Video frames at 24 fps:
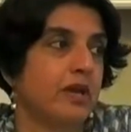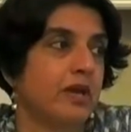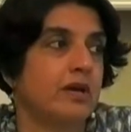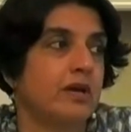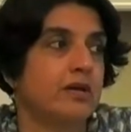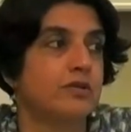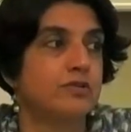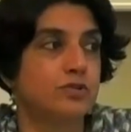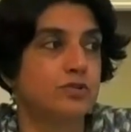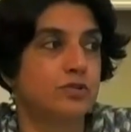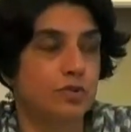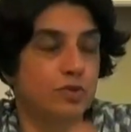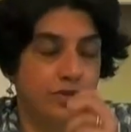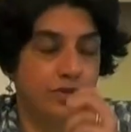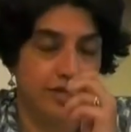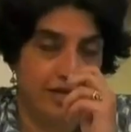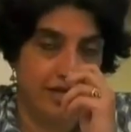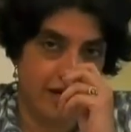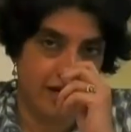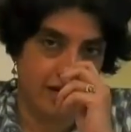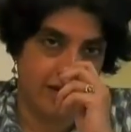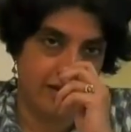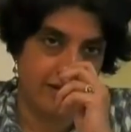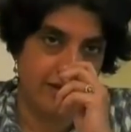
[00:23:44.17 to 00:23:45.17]
So
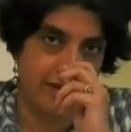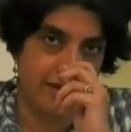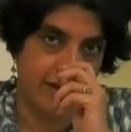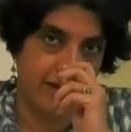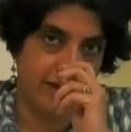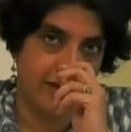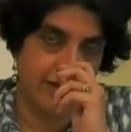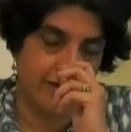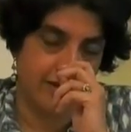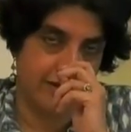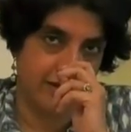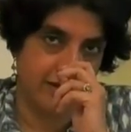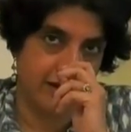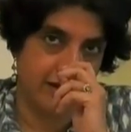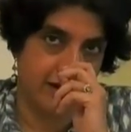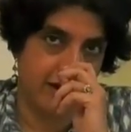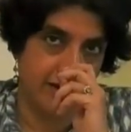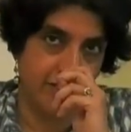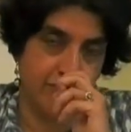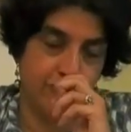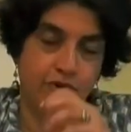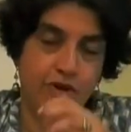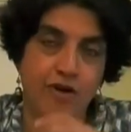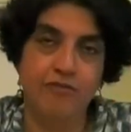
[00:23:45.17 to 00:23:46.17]
the
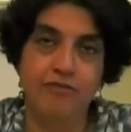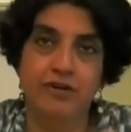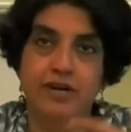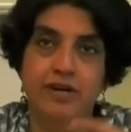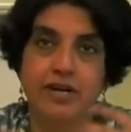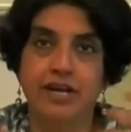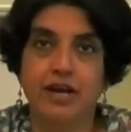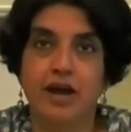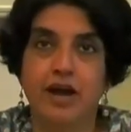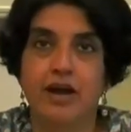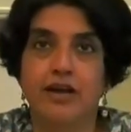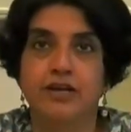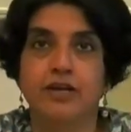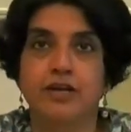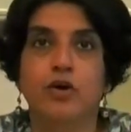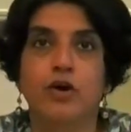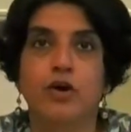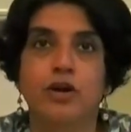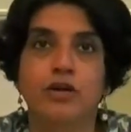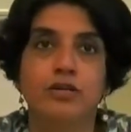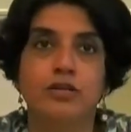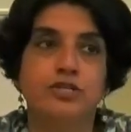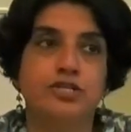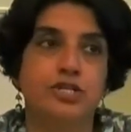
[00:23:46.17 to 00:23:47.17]
kind of governing
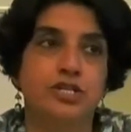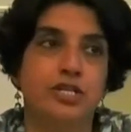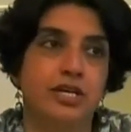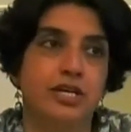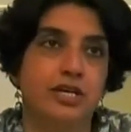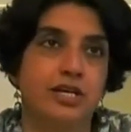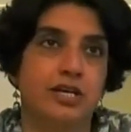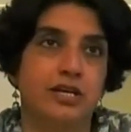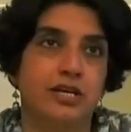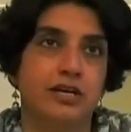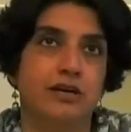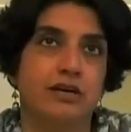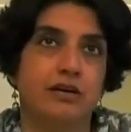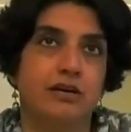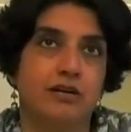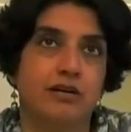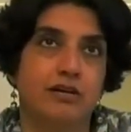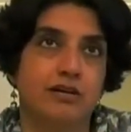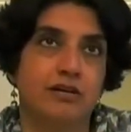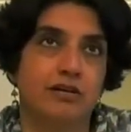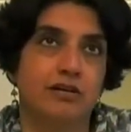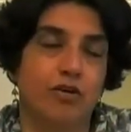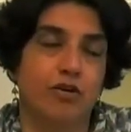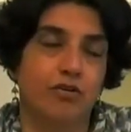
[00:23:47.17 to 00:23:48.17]
ideology
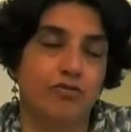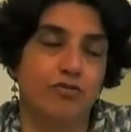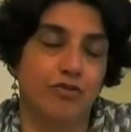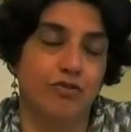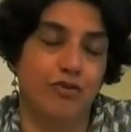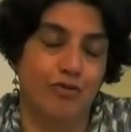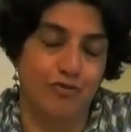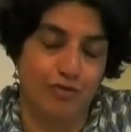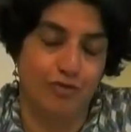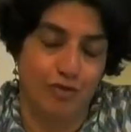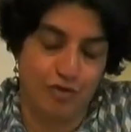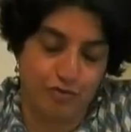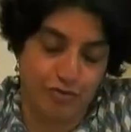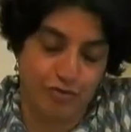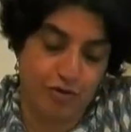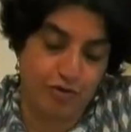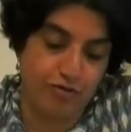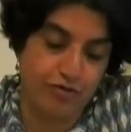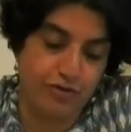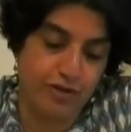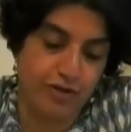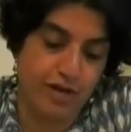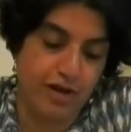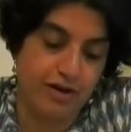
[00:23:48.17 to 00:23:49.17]
of
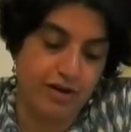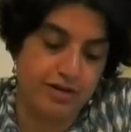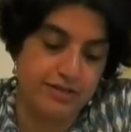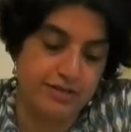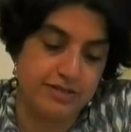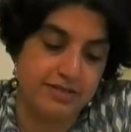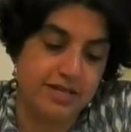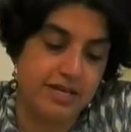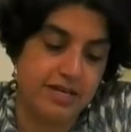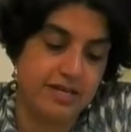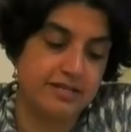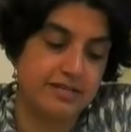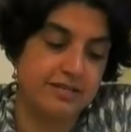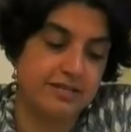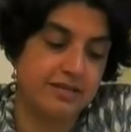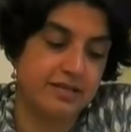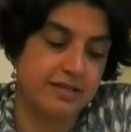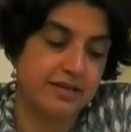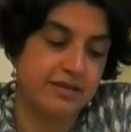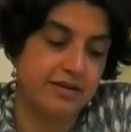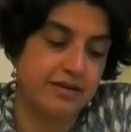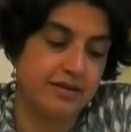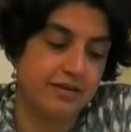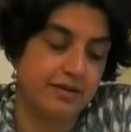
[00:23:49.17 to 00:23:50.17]
the RSS
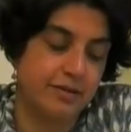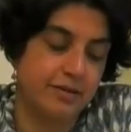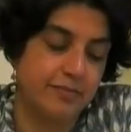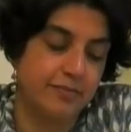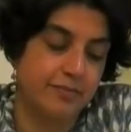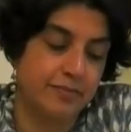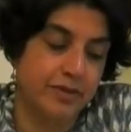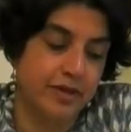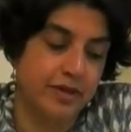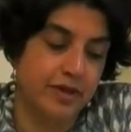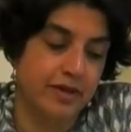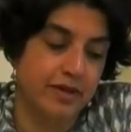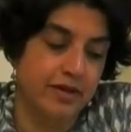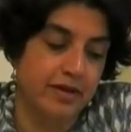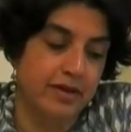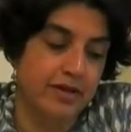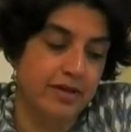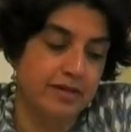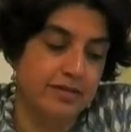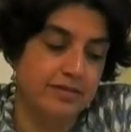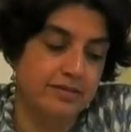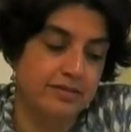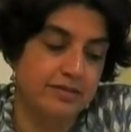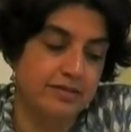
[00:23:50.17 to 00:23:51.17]

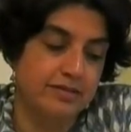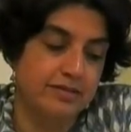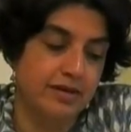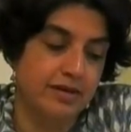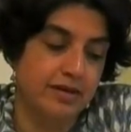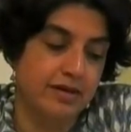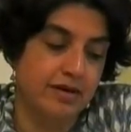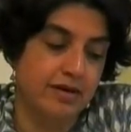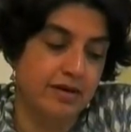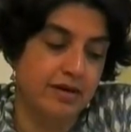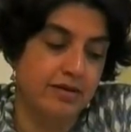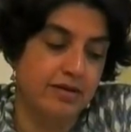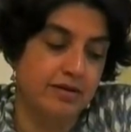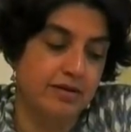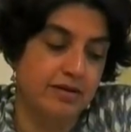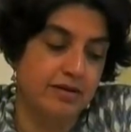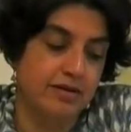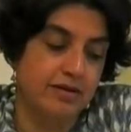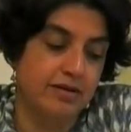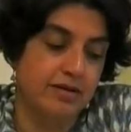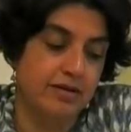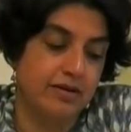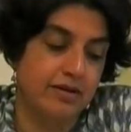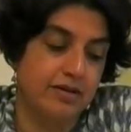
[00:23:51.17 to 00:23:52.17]

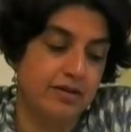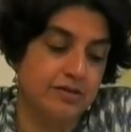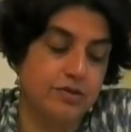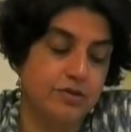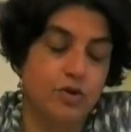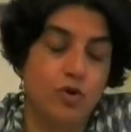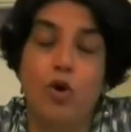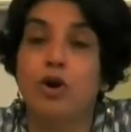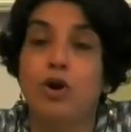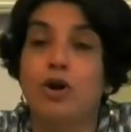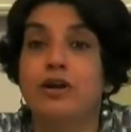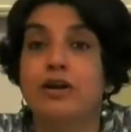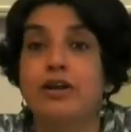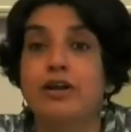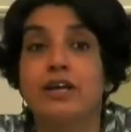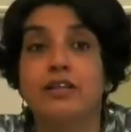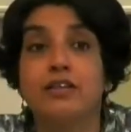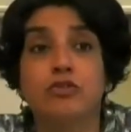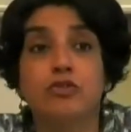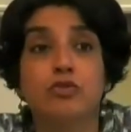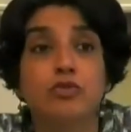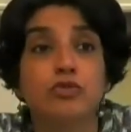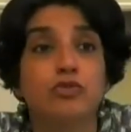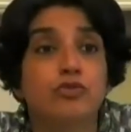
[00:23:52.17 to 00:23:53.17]
is called
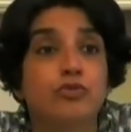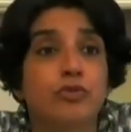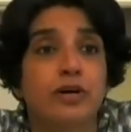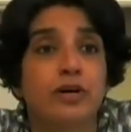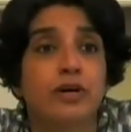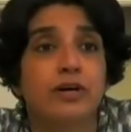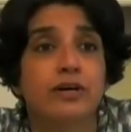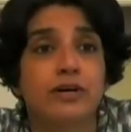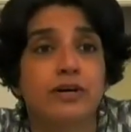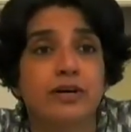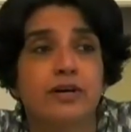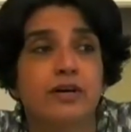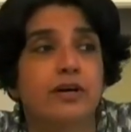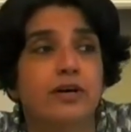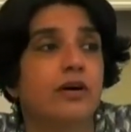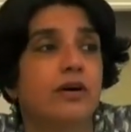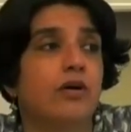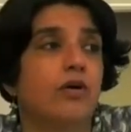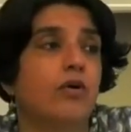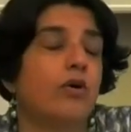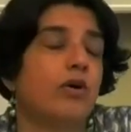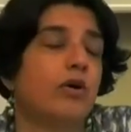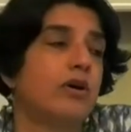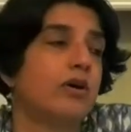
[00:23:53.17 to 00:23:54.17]
Hindutva,
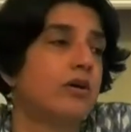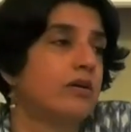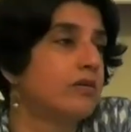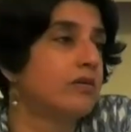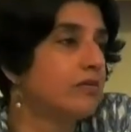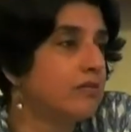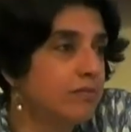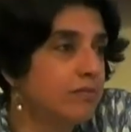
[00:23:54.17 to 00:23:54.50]
or